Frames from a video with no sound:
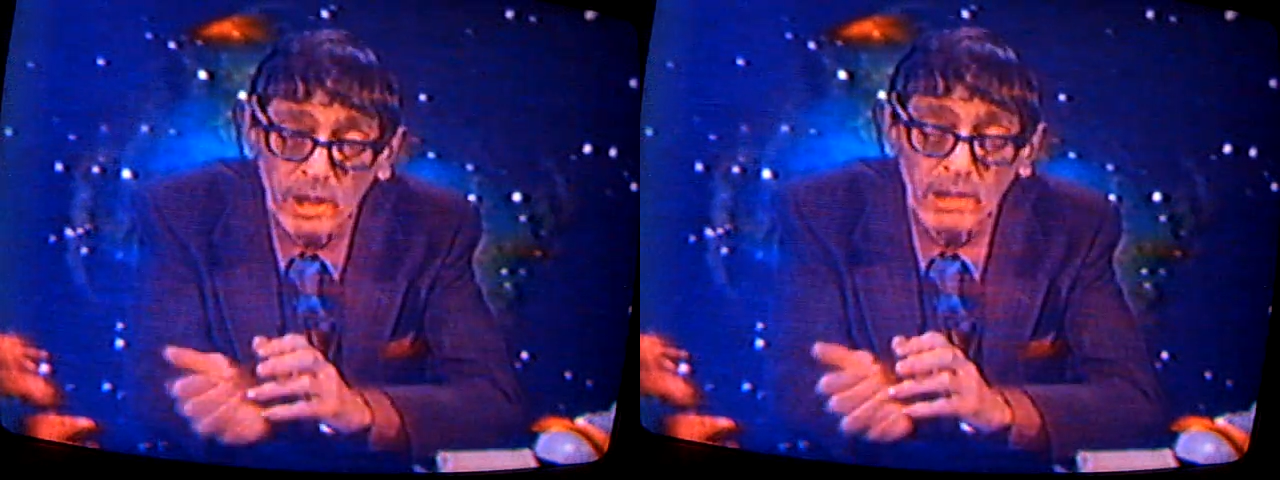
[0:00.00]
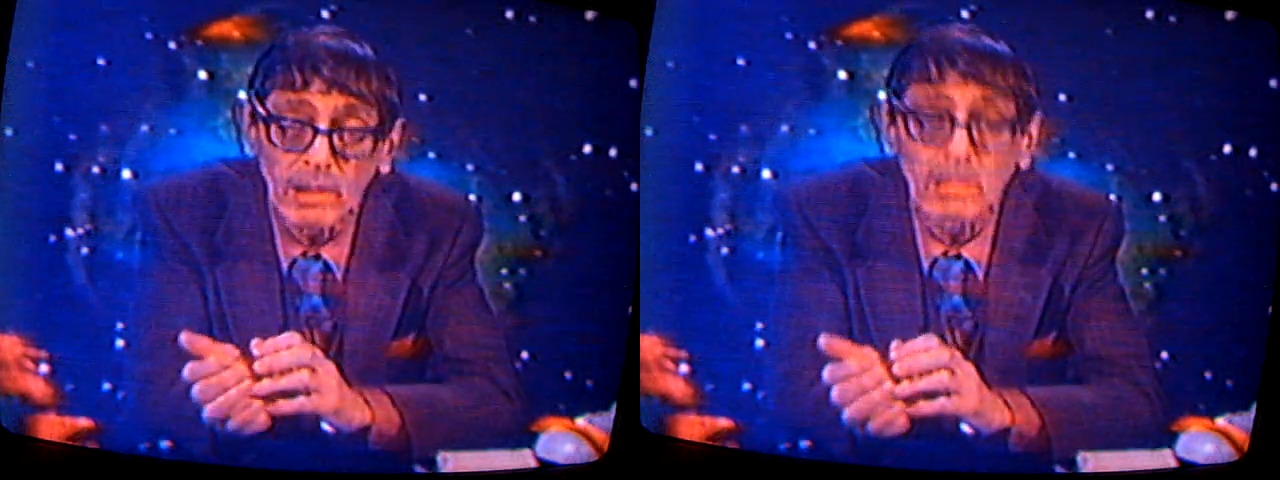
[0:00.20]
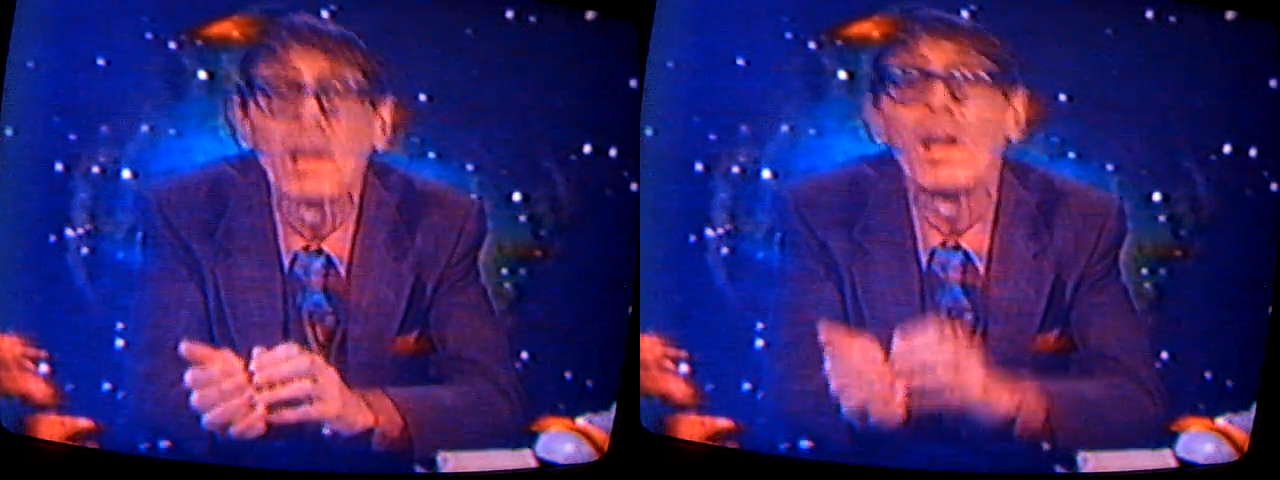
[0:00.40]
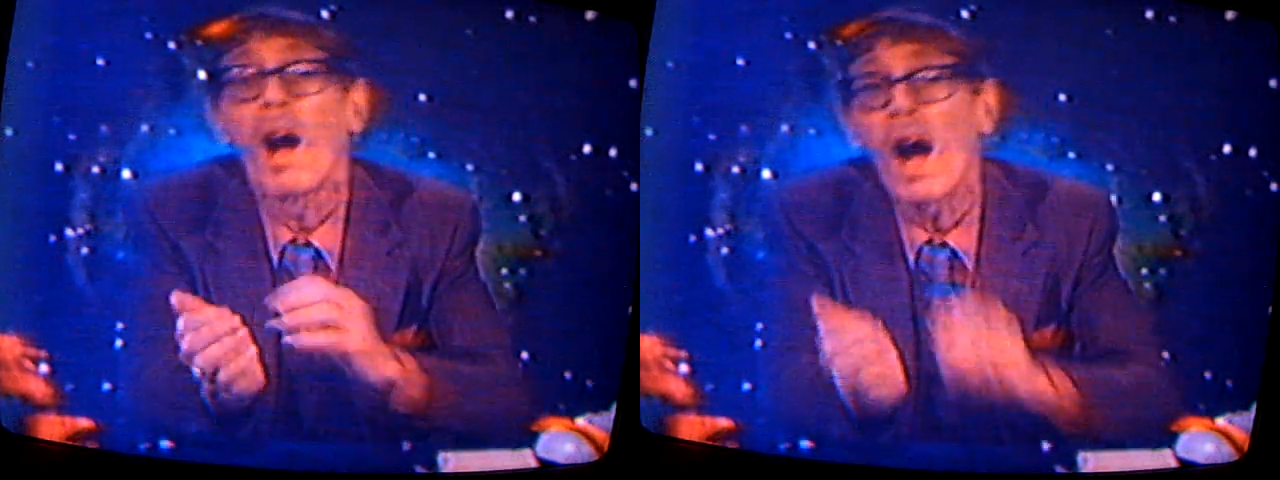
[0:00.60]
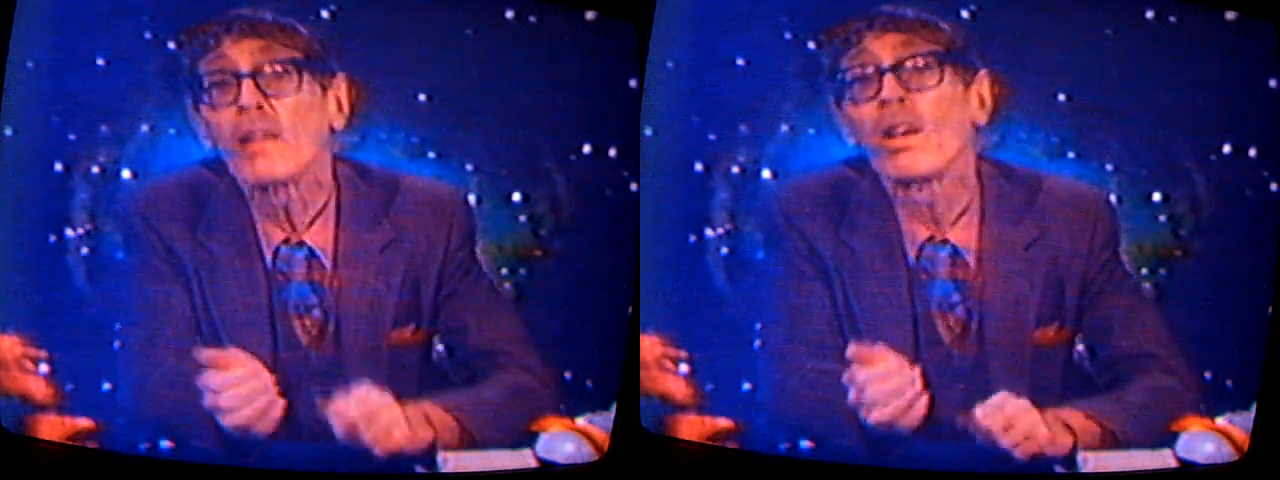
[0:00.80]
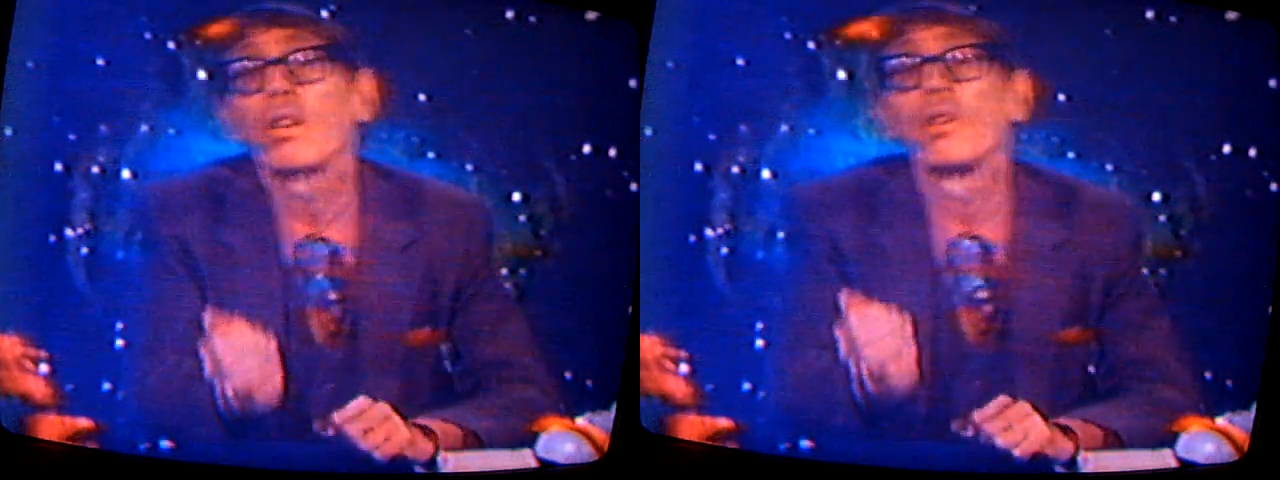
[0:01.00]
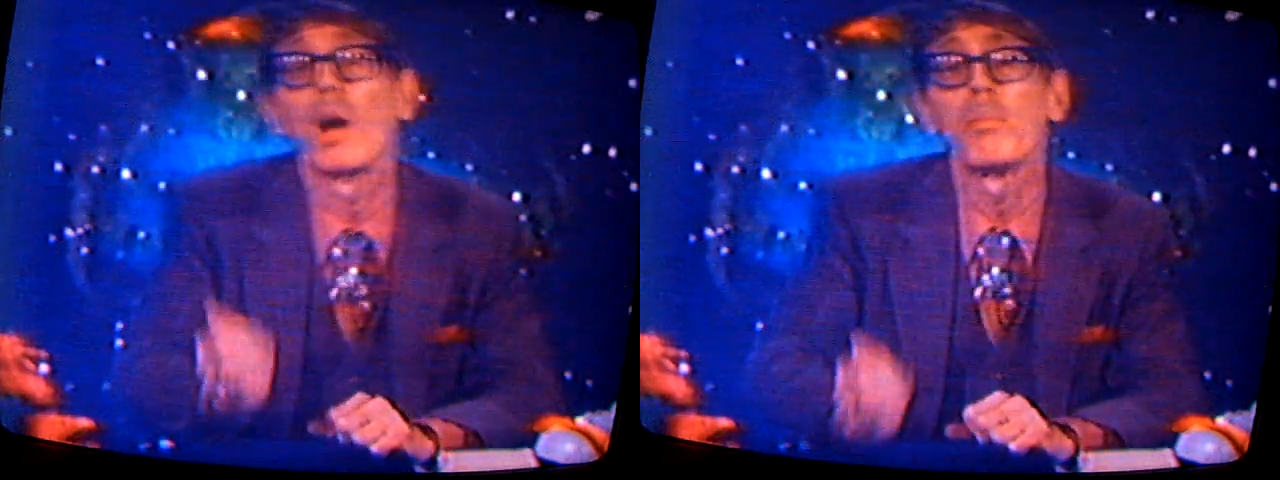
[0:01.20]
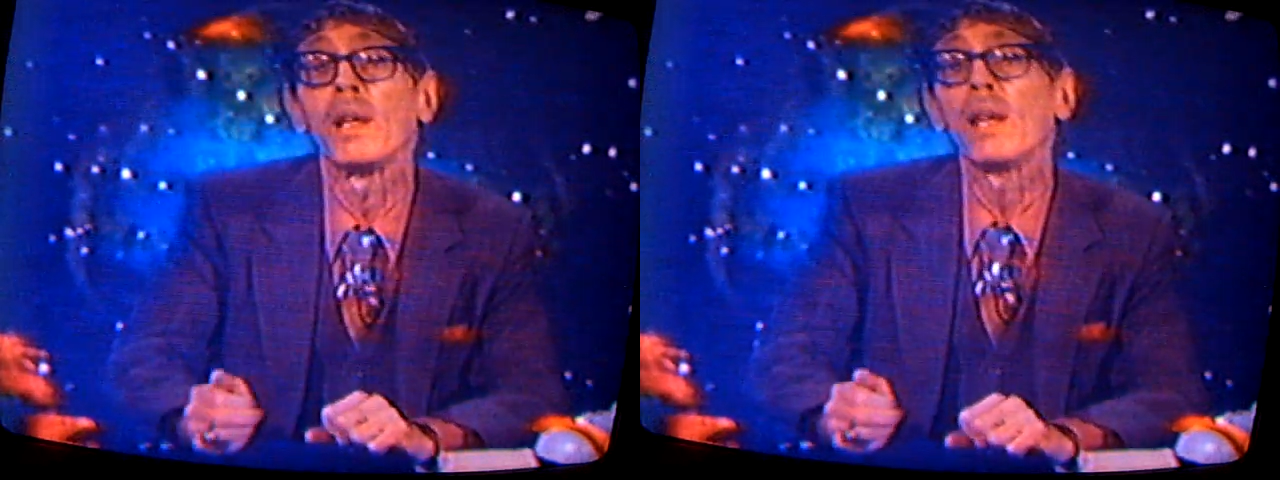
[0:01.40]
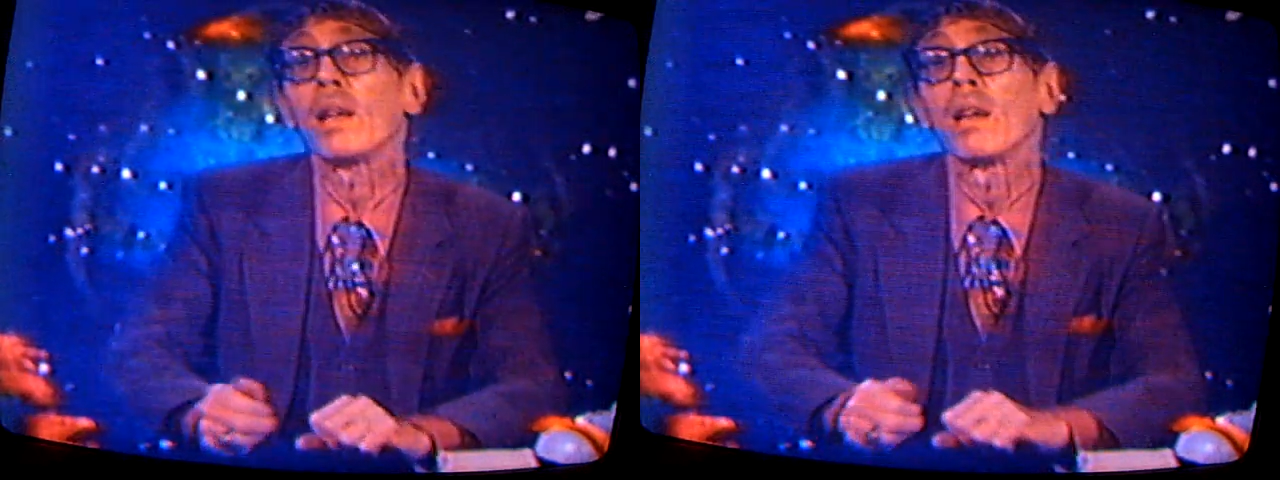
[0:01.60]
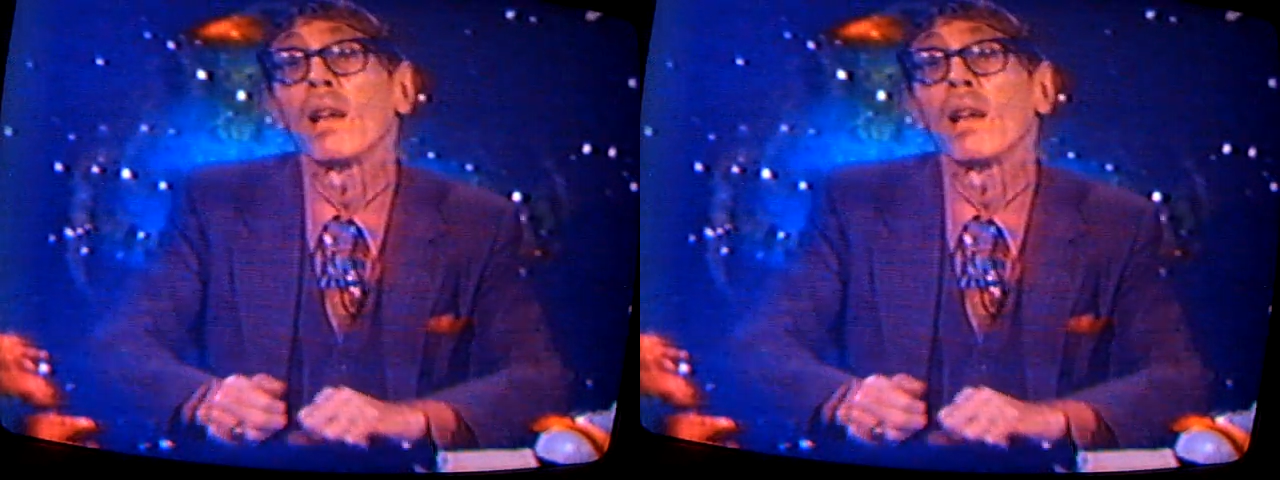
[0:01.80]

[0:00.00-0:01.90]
Jesus, I'd like to nominate